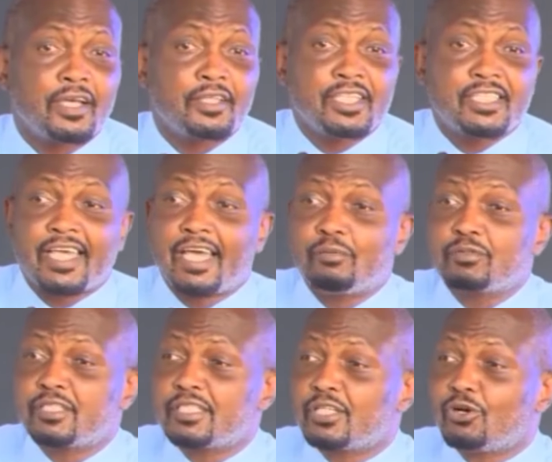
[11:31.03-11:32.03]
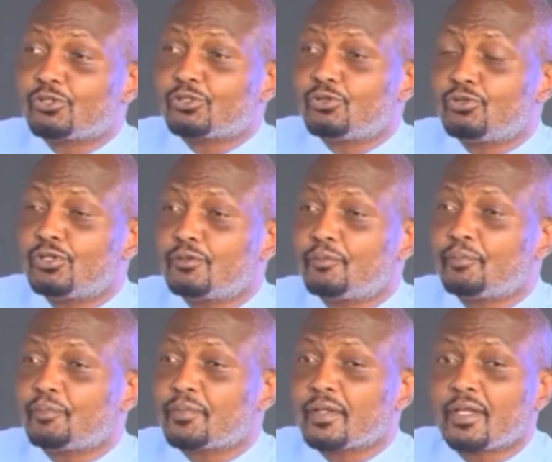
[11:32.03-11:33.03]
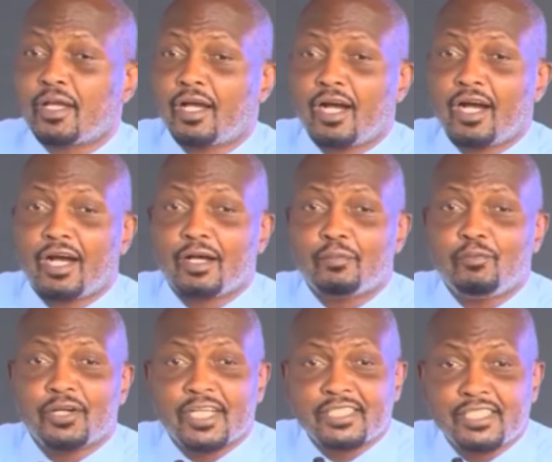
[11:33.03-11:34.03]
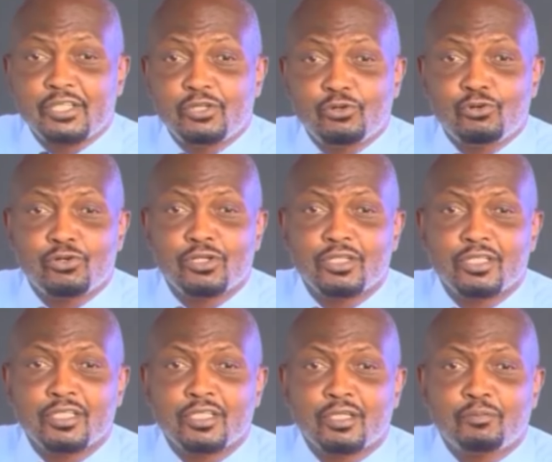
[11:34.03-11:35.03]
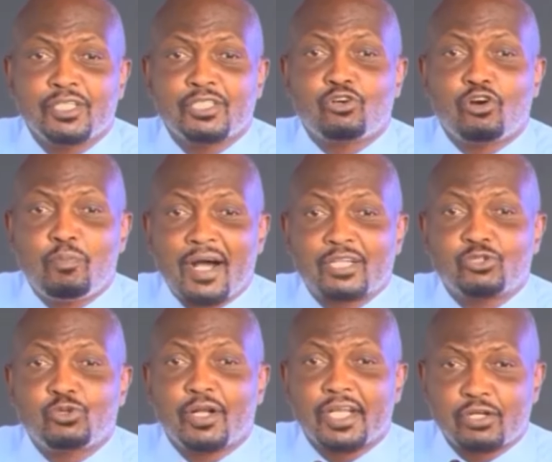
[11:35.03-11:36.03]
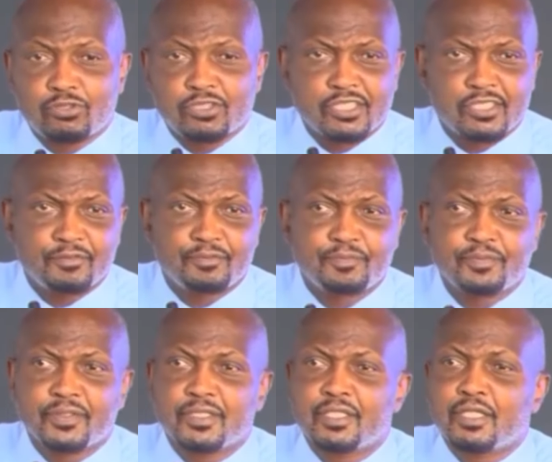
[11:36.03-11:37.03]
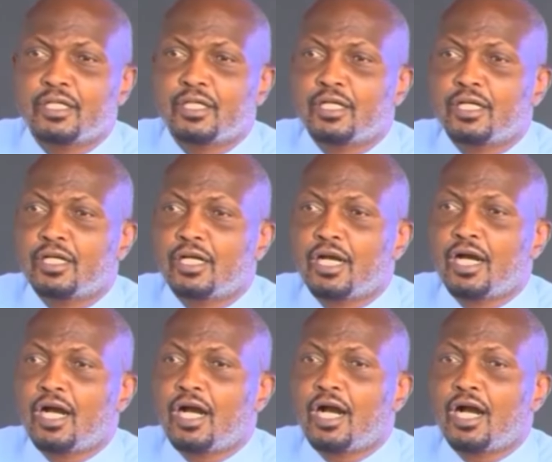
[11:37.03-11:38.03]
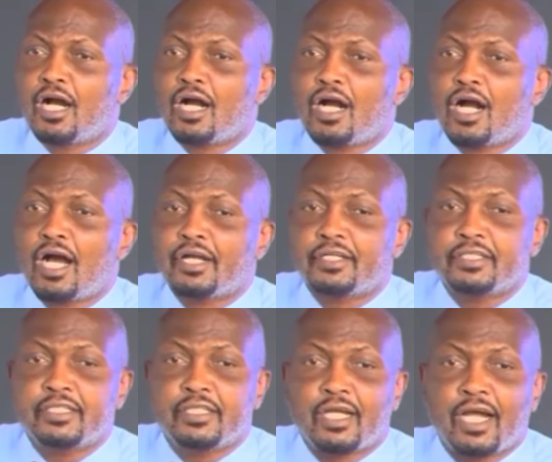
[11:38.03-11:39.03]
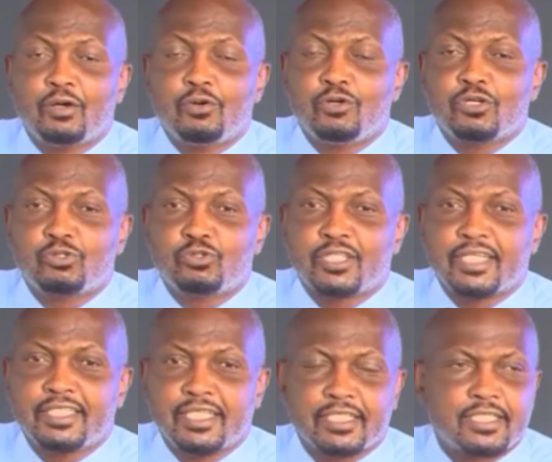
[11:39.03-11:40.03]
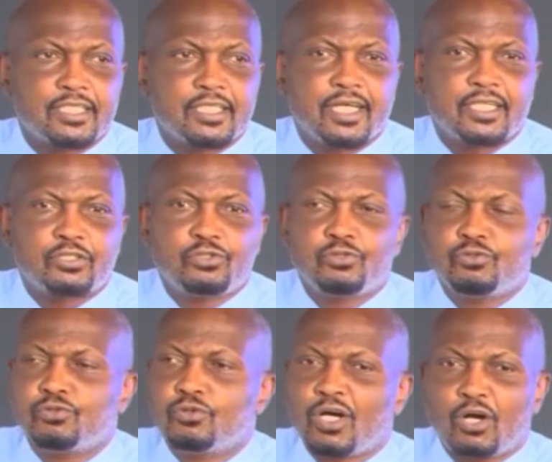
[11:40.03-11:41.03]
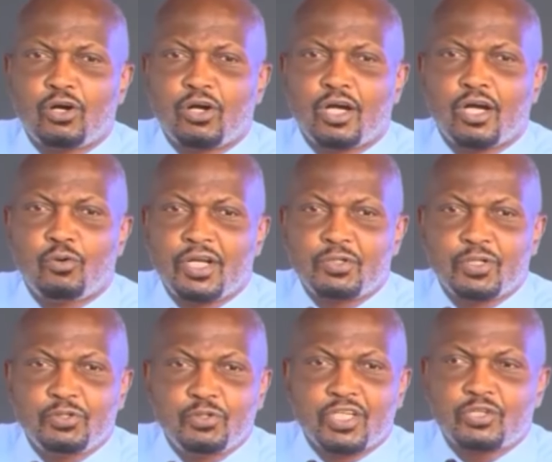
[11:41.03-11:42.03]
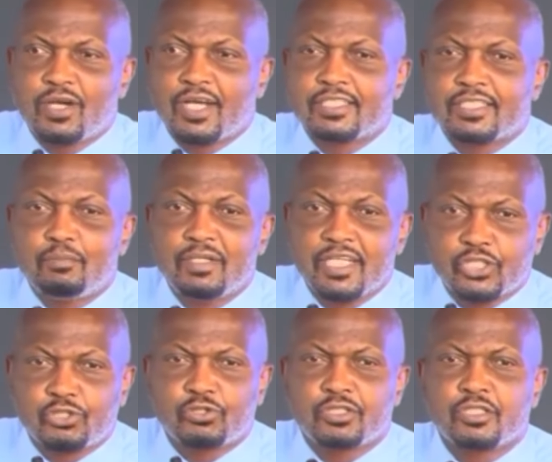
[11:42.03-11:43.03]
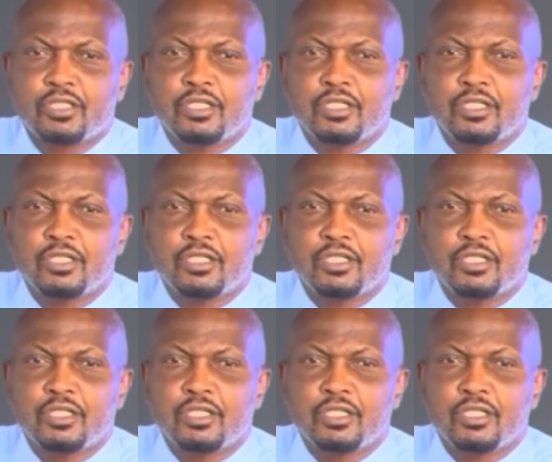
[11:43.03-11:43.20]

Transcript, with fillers: This KMTC also, uh, Bona CEO, please go back to your records. Uh, and I want to suggest that you uh, when you are doing your examination,